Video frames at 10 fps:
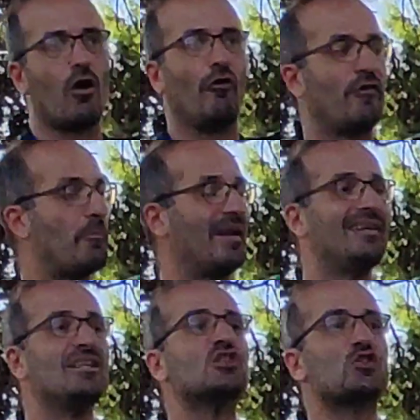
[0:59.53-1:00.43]
of a
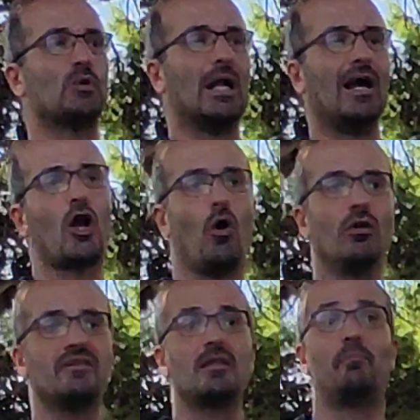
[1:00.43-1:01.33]
peninsula
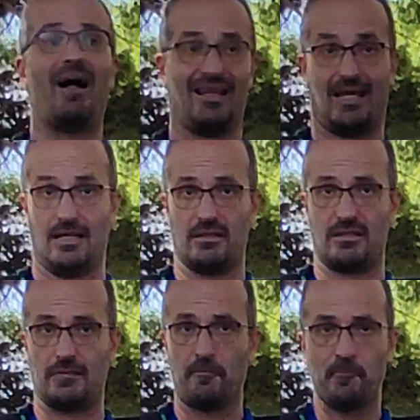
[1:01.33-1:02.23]
called the
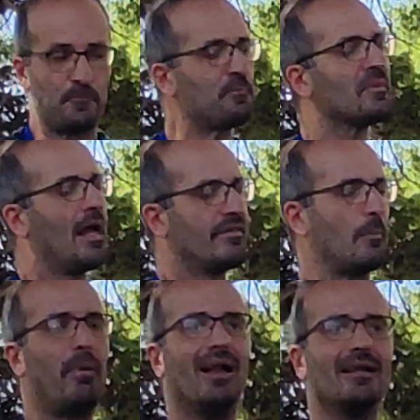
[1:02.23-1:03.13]
Balkans. The
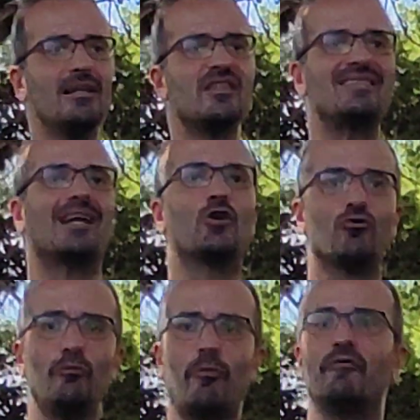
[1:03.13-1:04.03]
Balkans is a
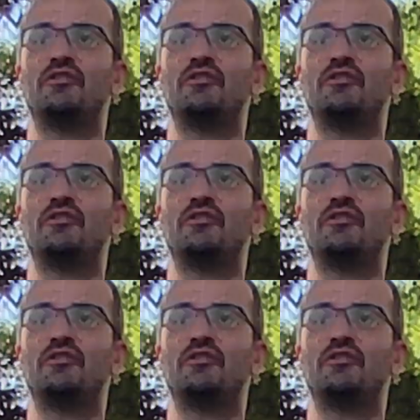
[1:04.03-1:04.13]
group of